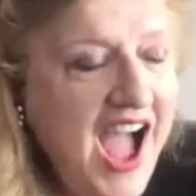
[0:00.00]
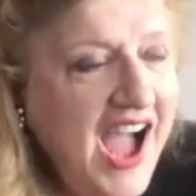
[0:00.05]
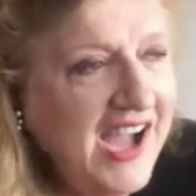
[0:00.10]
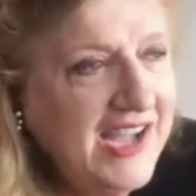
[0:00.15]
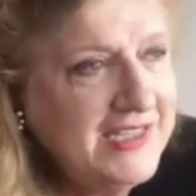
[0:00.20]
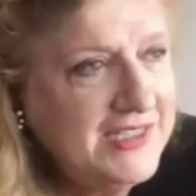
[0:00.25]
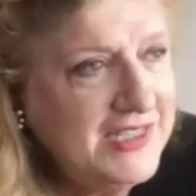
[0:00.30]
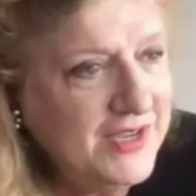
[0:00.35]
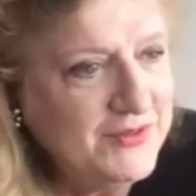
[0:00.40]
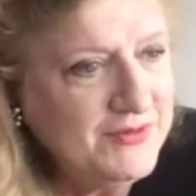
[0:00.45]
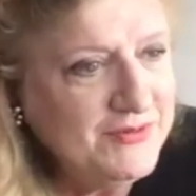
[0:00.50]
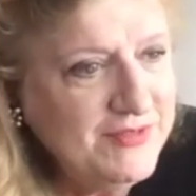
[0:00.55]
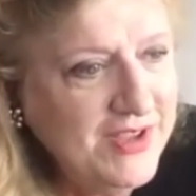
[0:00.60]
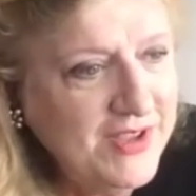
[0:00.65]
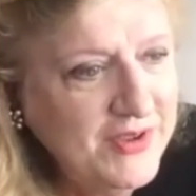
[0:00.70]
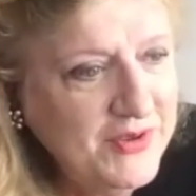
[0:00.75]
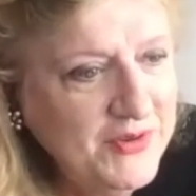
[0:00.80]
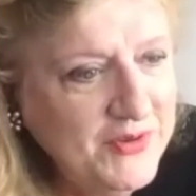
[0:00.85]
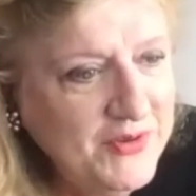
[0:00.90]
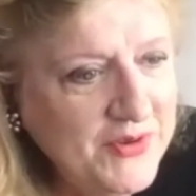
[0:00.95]
I don't
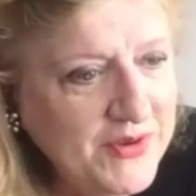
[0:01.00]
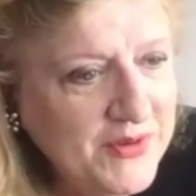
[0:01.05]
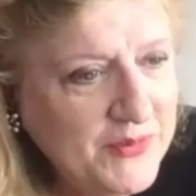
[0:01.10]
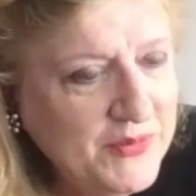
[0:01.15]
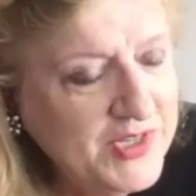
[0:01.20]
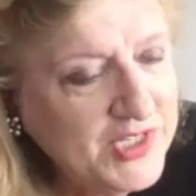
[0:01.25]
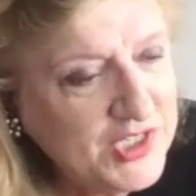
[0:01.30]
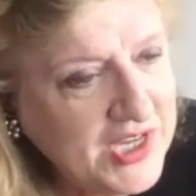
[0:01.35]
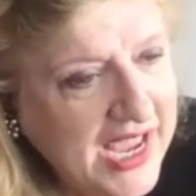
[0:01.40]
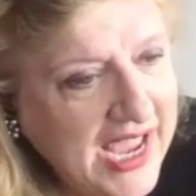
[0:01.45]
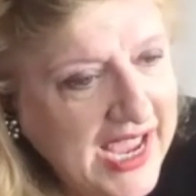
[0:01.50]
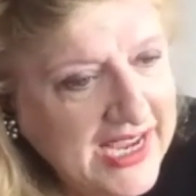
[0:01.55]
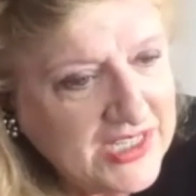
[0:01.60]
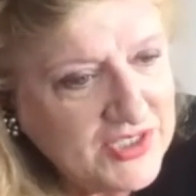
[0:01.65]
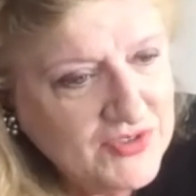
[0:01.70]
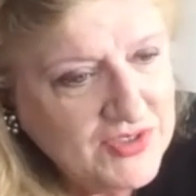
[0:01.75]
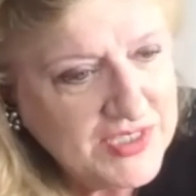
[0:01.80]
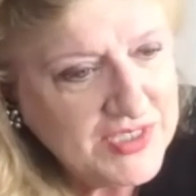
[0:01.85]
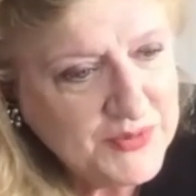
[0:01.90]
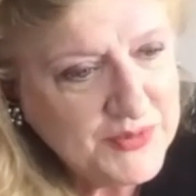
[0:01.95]
know. Which
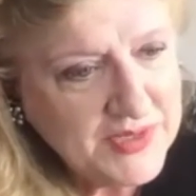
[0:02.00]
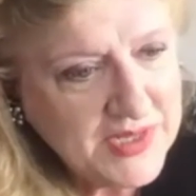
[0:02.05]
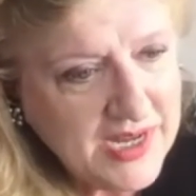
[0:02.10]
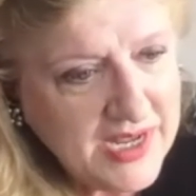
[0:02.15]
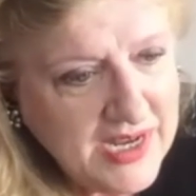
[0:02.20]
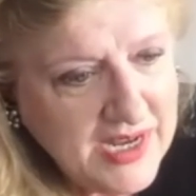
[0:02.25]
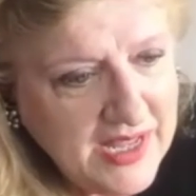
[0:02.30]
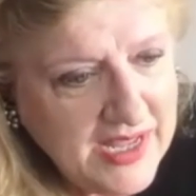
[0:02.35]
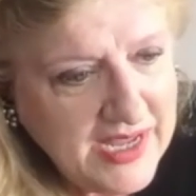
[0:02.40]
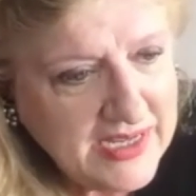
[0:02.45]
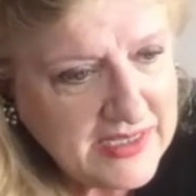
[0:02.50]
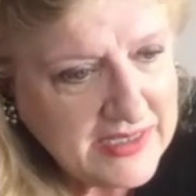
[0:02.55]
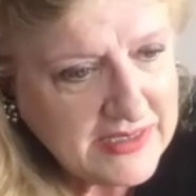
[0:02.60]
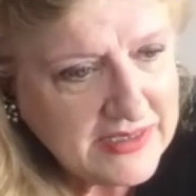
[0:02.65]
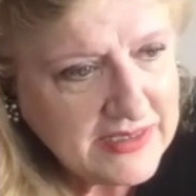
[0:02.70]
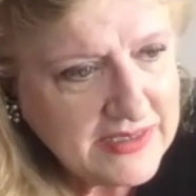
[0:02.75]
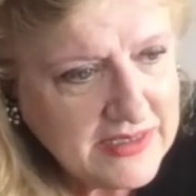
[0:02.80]
actress would I like to?